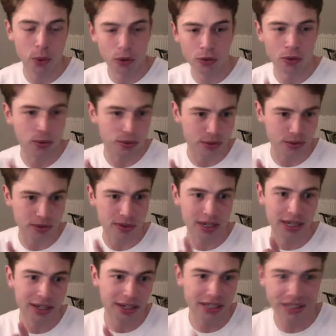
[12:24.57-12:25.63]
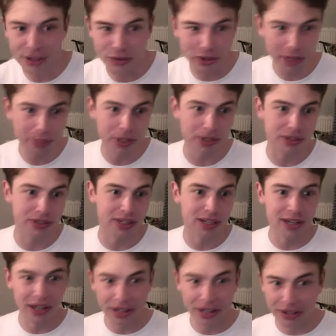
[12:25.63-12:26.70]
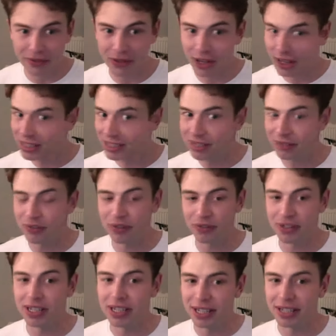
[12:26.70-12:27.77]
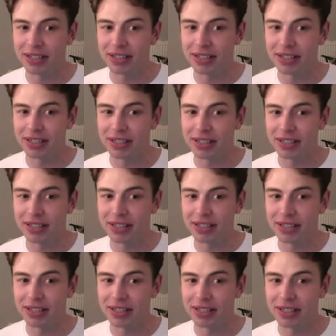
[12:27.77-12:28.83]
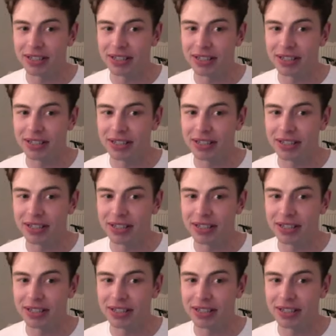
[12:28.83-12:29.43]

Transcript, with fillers: quarrels and like disagreements, and like they've lasted 50 years. You can